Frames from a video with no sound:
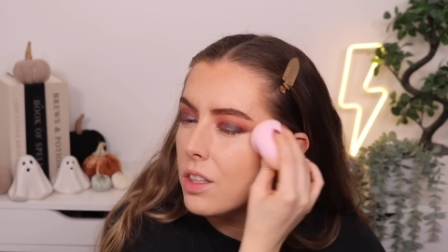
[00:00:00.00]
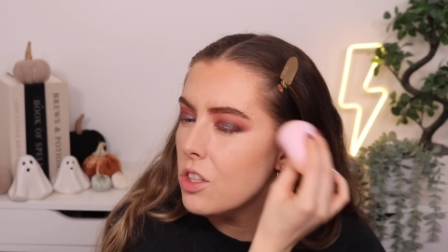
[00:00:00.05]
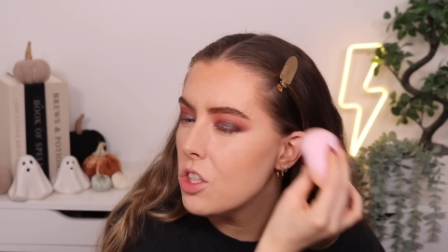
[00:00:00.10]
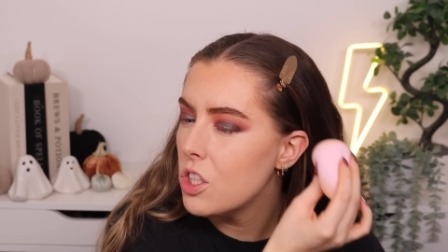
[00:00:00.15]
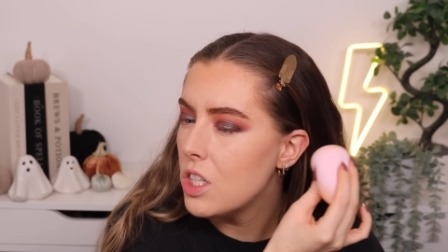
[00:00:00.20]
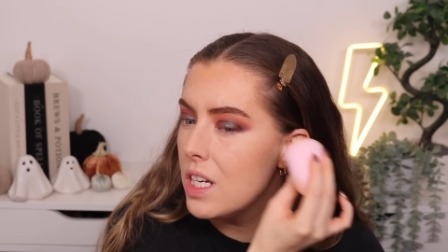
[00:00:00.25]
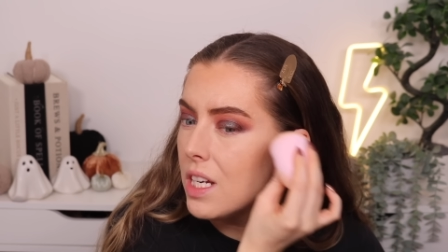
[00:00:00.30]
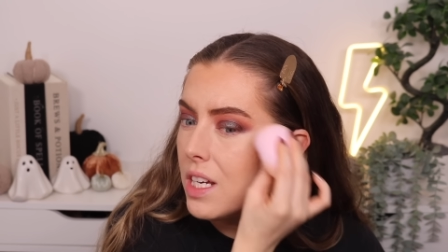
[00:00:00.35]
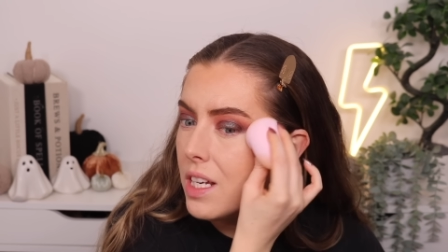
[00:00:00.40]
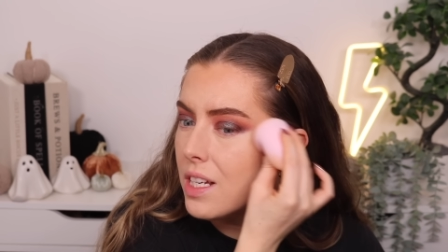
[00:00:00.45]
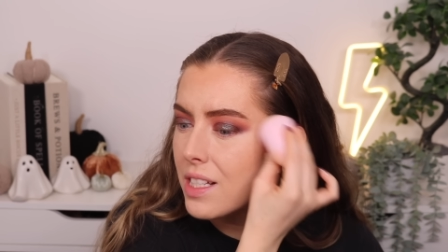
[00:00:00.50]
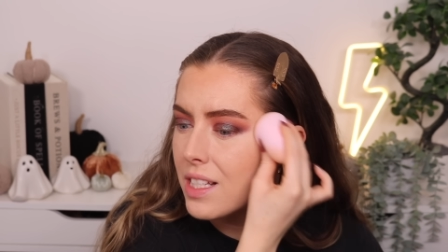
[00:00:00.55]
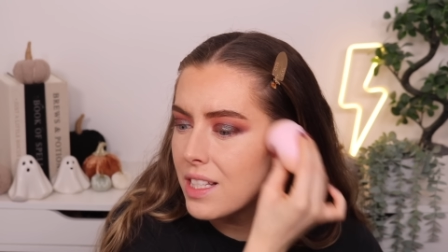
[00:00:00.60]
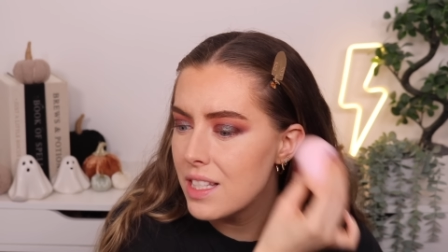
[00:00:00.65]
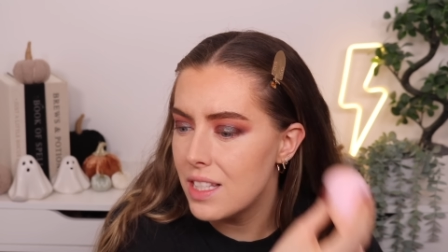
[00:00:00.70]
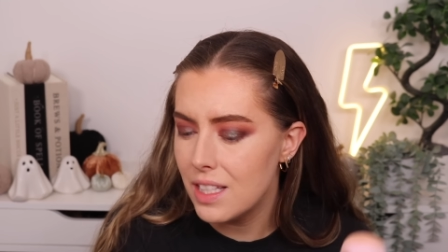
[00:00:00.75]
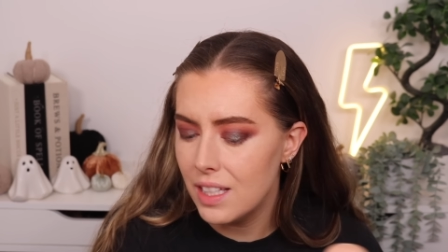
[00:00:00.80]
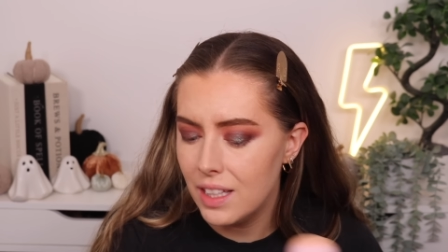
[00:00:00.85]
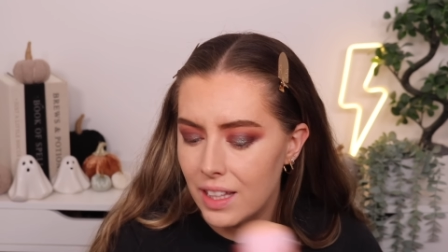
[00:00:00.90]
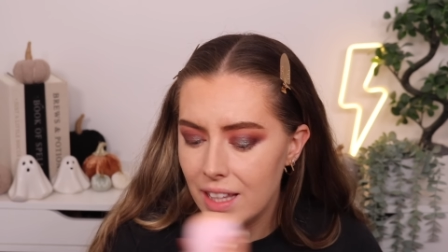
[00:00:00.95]
She
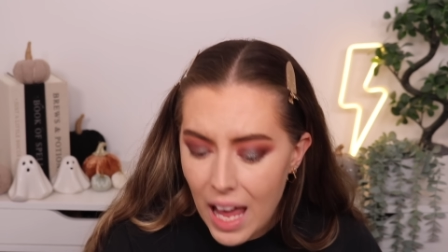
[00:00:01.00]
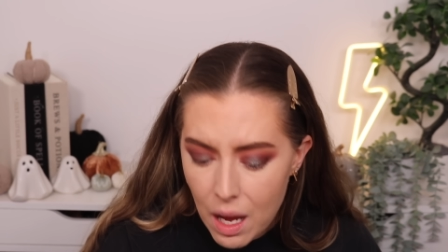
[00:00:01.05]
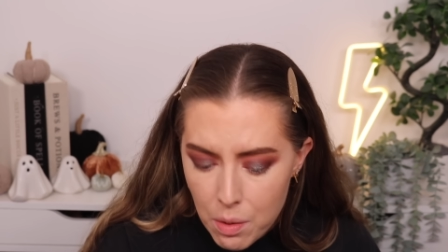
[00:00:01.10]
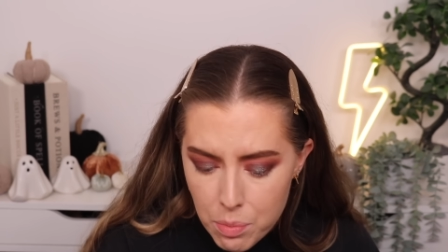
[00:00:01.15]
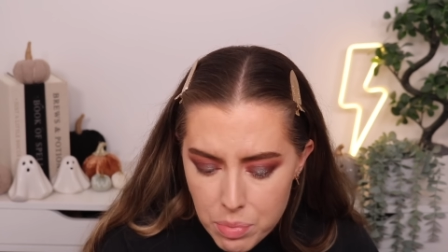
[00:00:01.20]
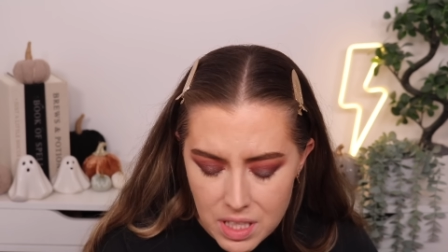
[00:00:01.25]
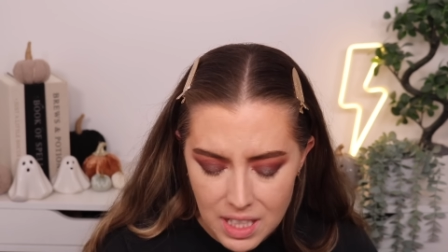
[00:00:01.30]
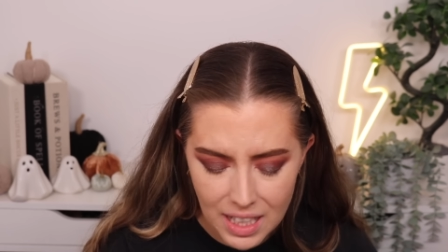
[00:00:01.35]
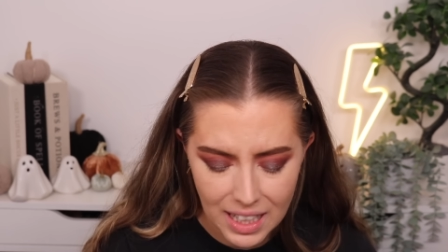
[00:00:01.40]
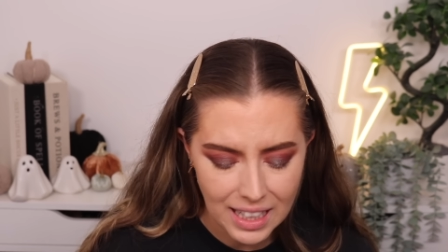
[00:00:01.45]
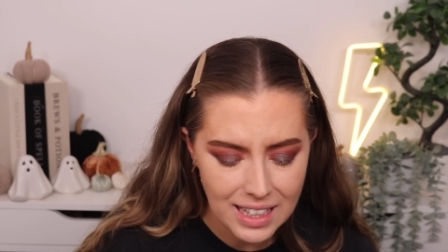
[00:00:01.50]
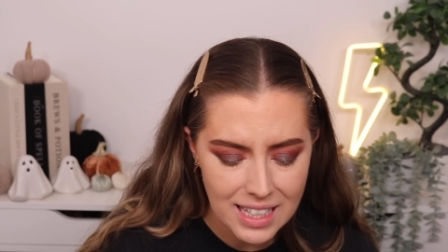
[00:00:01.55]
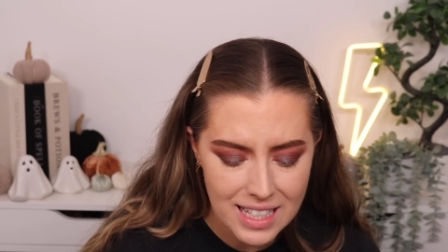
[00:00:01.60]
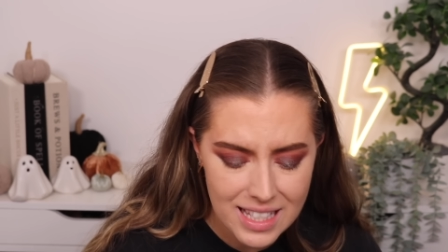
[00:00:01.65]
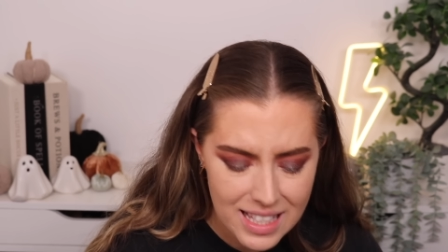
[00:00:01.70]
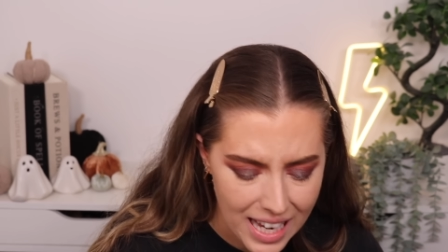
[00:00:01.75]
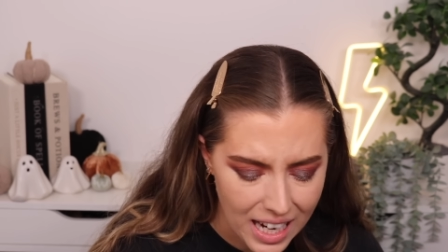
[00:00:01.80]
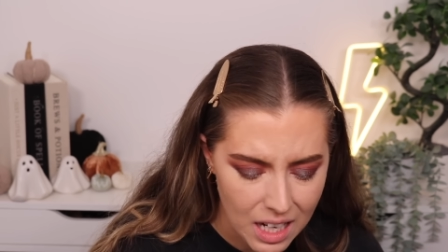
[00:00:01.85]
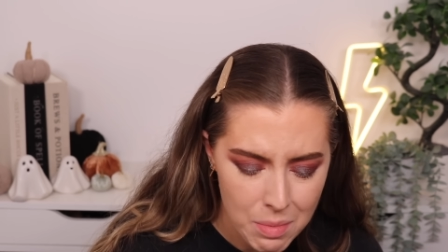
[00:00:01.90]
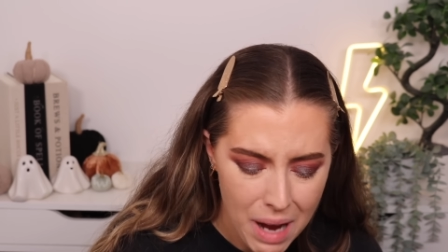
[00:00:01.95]
slept in the
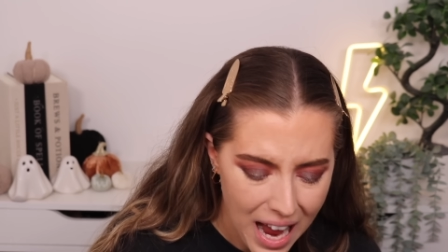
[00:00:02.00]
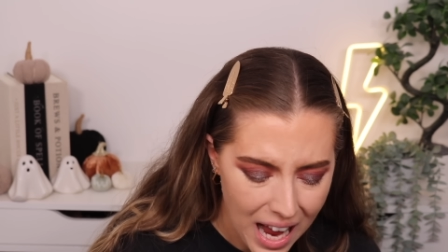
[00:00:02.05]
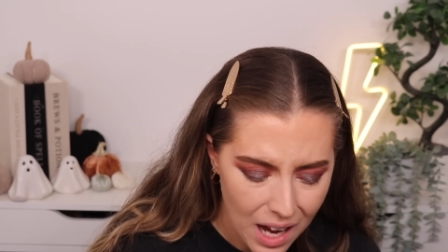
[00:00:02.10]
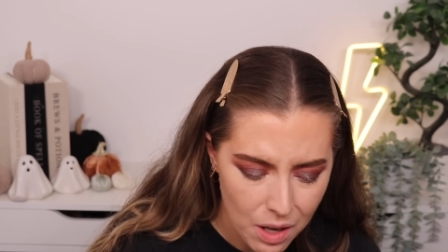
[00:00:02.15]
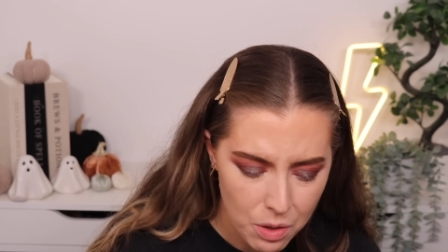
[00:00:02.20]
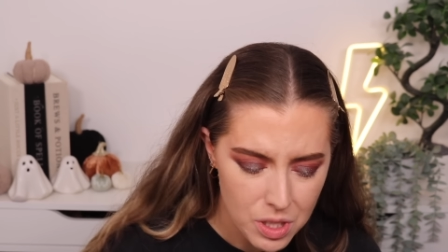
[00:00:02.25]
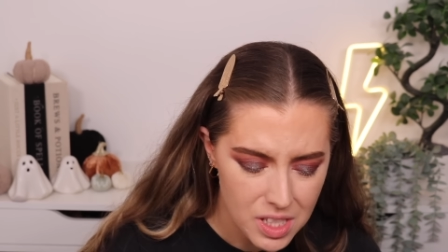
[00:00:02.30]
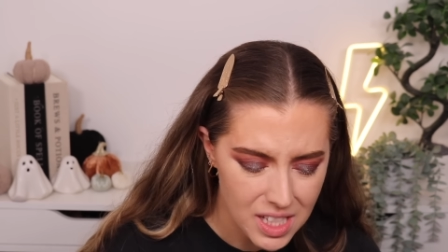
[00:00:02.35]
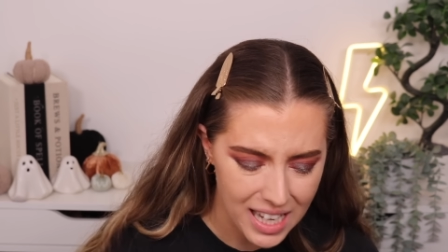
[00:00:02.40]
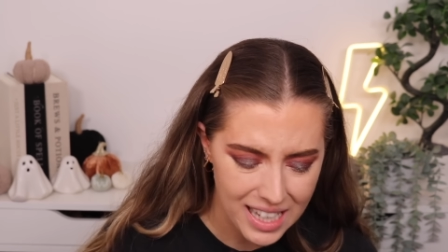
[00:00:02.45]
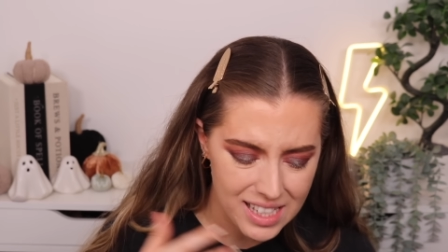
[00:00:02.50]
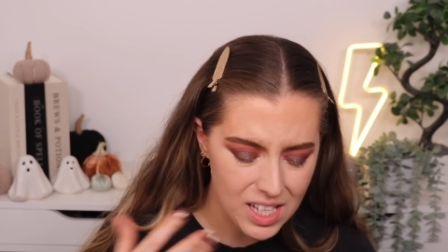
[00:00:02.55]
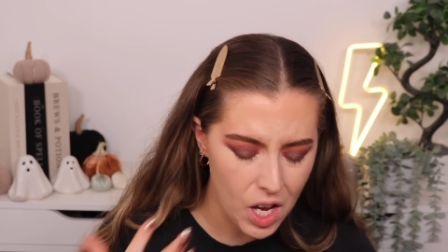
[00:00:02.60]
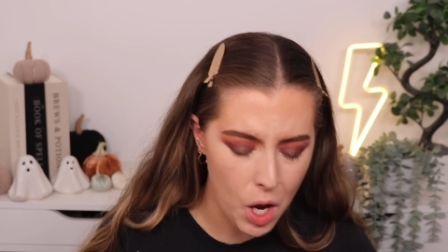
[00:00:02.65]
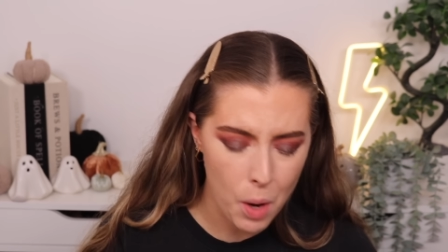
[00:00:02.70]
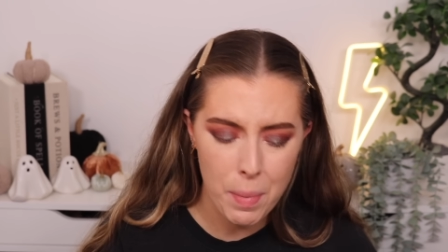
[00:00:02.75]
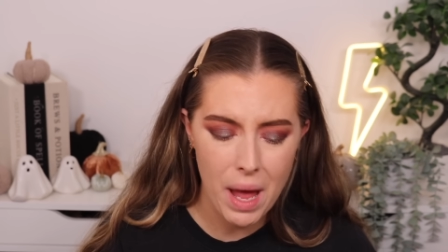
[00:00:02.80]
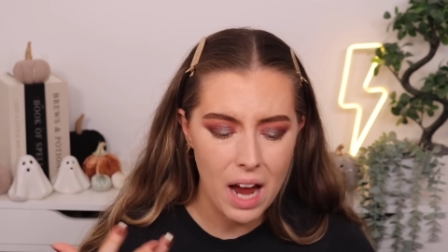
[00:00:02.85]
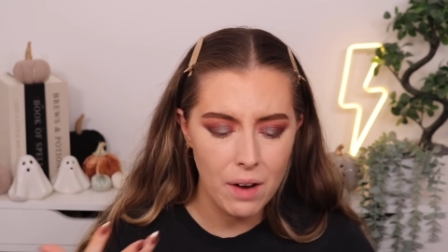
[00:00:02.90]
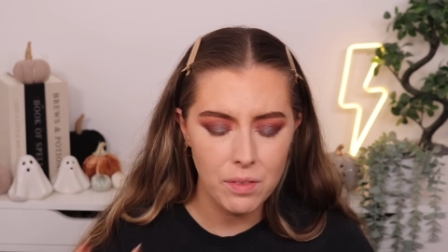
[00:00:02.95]
same house as her
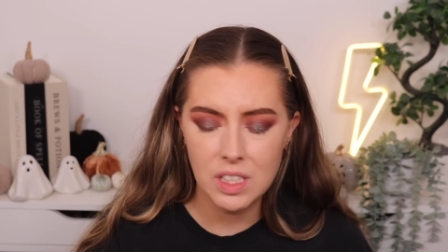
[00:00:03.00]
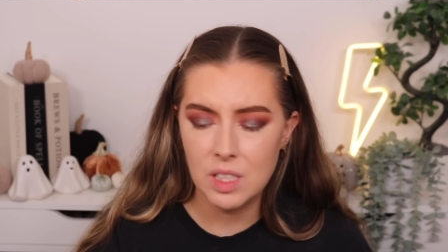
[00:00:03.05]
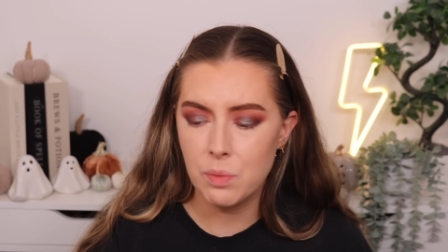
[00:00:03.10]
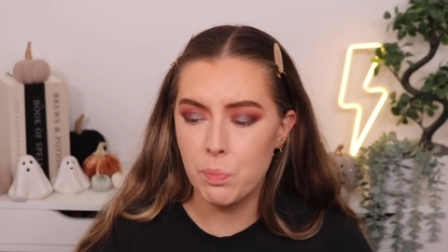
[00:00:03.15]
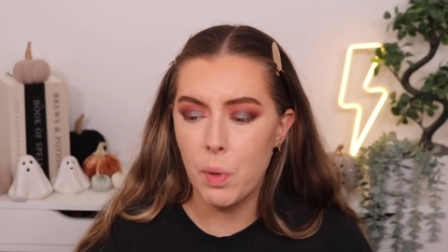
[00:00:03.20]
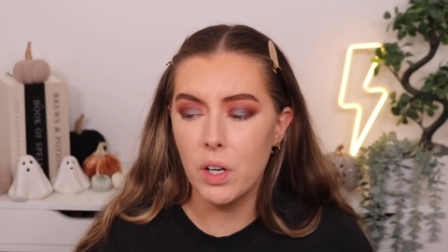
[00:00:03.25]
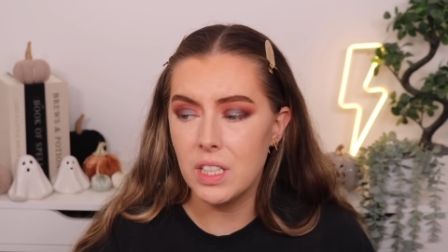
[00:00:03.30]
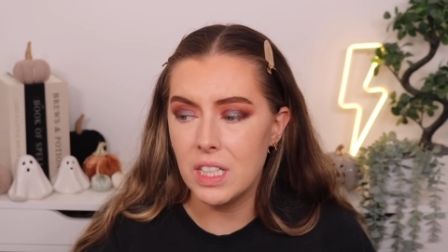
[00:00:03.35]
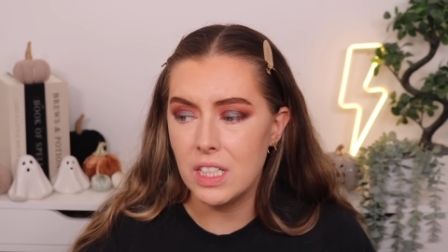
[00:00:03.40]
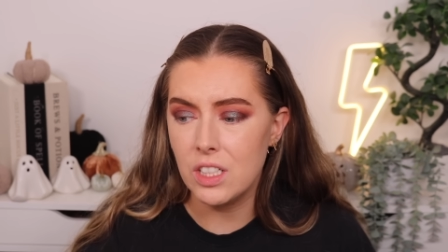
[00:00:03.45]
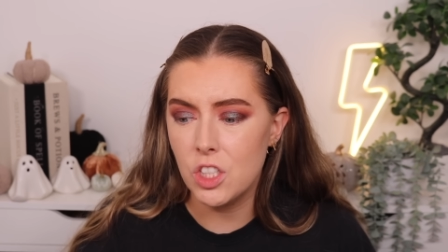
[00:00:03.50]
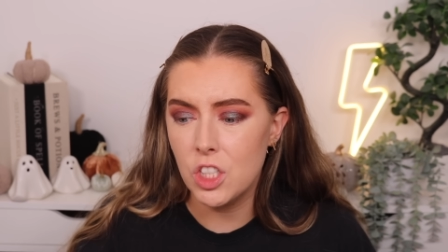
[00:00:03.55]
parents' bodies.